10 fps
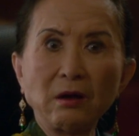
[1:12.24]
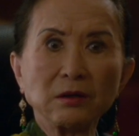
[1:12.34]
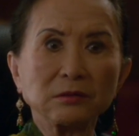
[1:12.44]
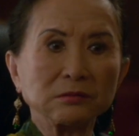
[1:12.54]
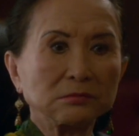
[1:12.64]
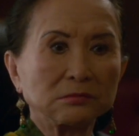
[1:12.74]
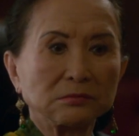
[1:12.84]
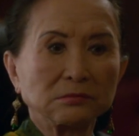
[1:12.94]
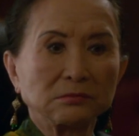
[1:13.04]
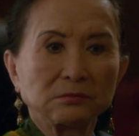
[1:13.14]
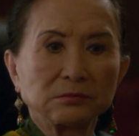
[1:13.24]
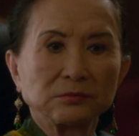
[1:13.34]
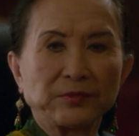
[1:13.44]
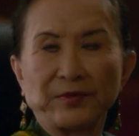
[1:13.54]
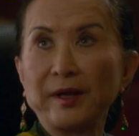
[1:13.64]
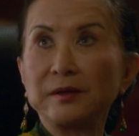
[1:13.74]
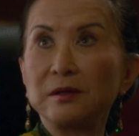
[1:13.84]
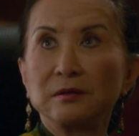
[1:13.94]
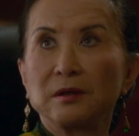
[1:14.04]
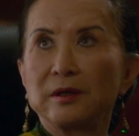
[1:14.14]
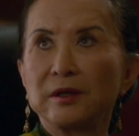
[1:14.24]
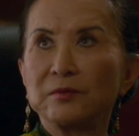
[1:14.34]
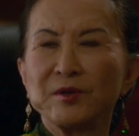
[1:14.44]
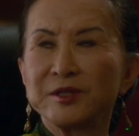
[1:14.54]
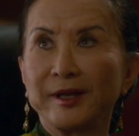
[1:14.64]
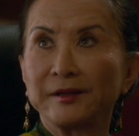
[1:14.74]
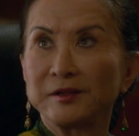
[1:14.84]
oh, then it was not